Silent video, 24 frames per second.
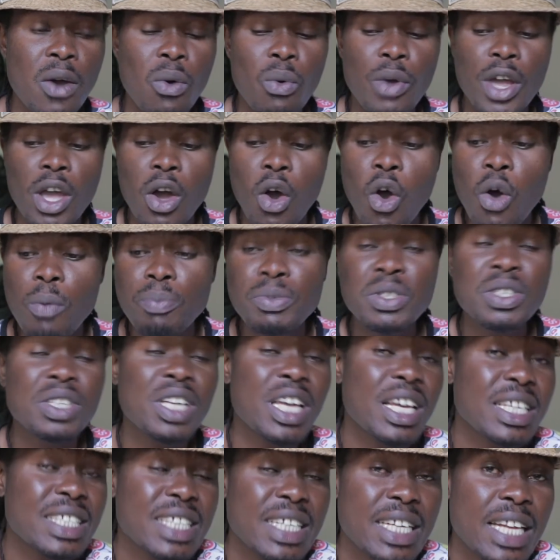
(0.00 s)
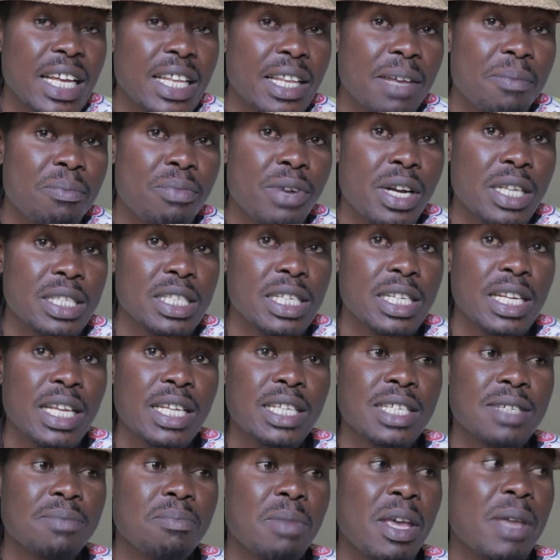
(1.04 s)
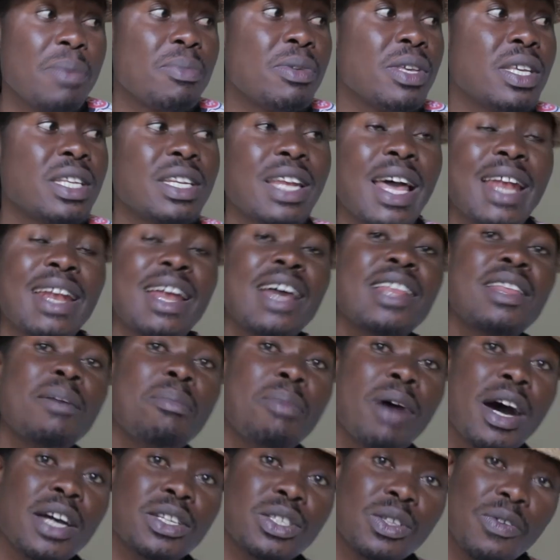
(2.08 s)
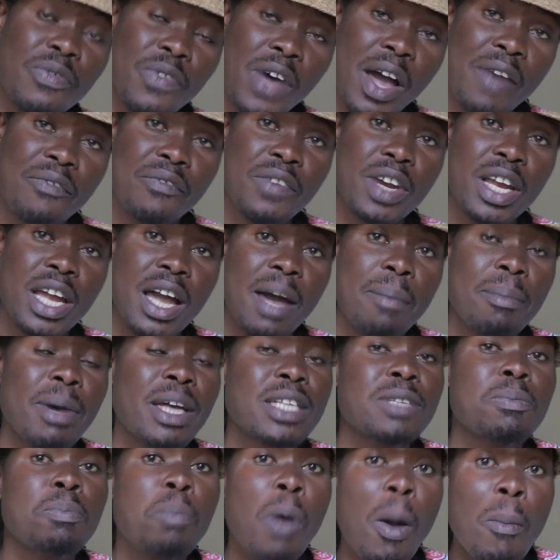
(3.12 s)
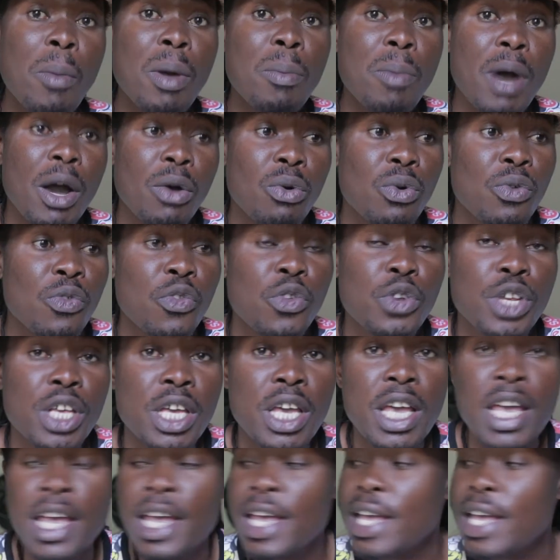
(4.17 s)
We hope to get another president, maybe in another part of Africa, but Pombe Magufuli